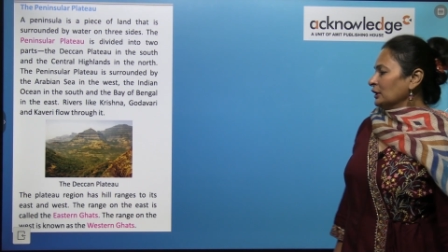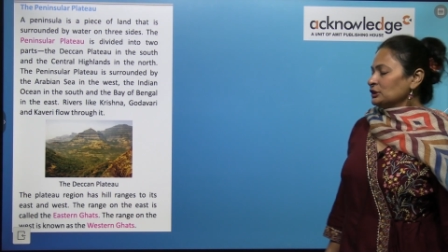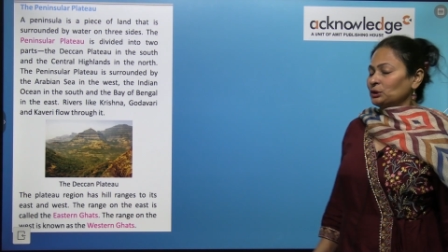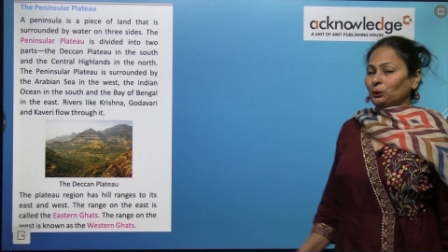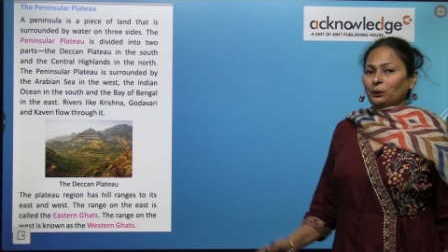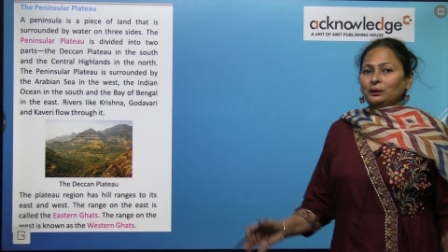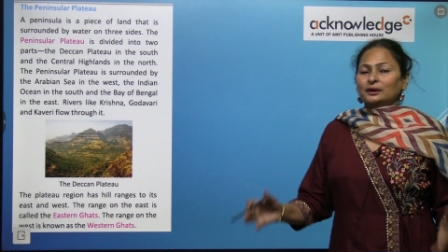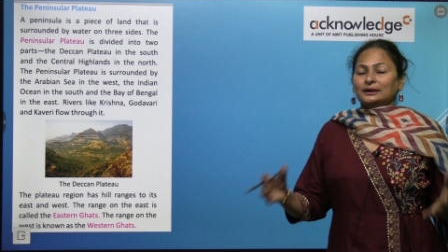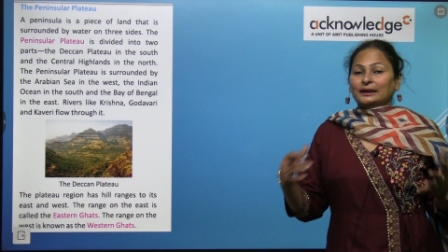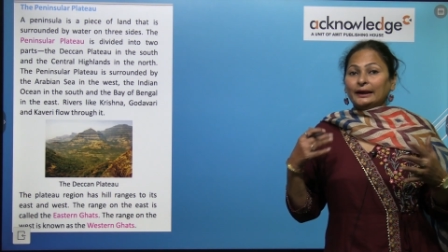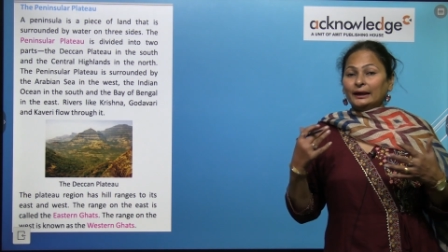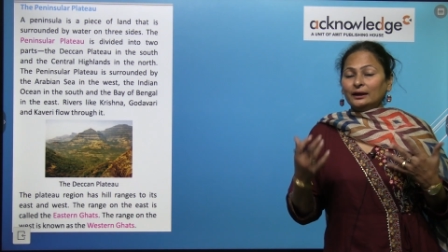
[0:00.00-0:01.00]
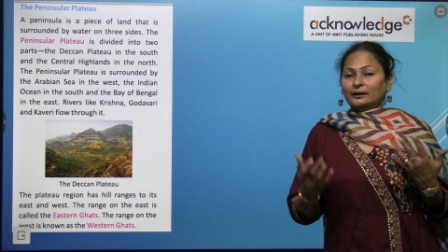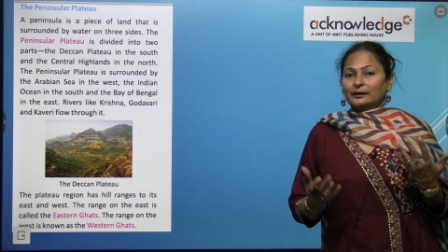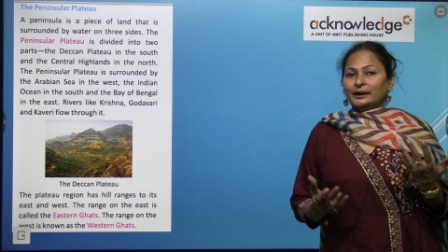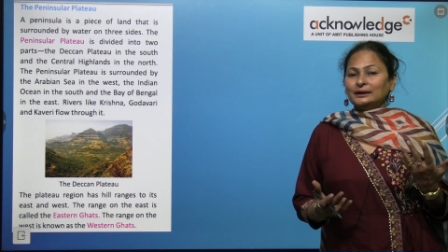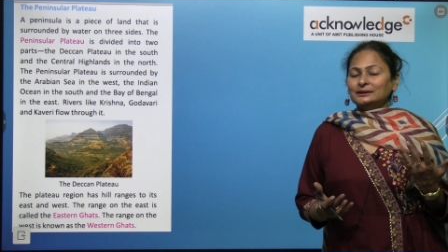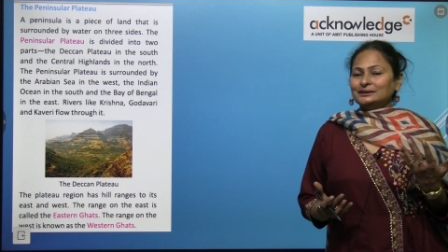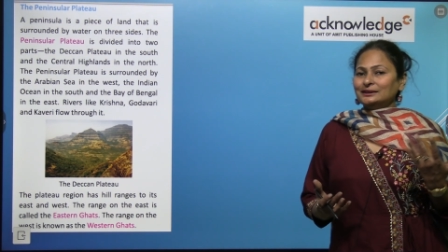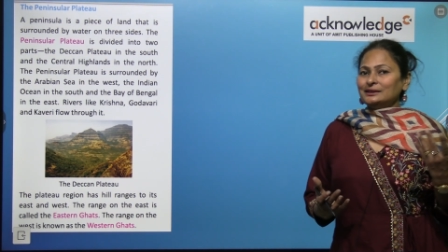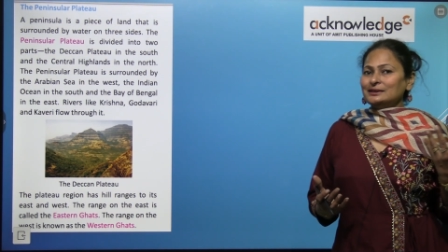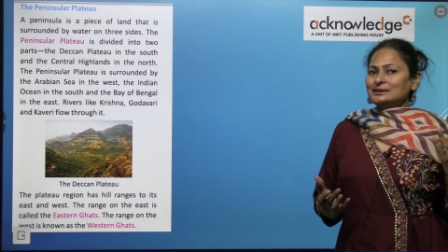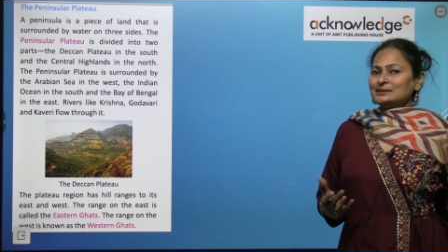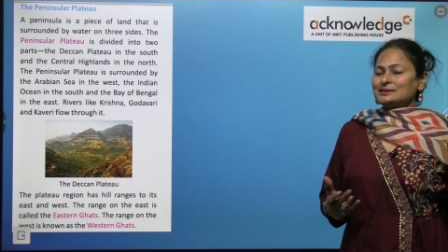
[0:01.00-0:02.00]
So, the hill
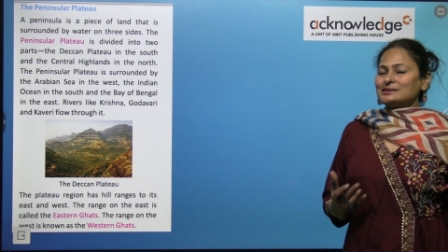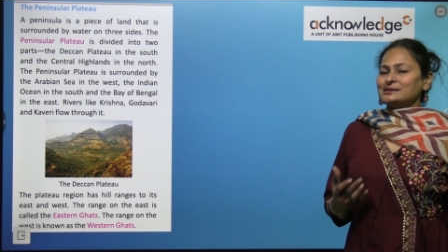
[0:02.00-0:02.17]
ranges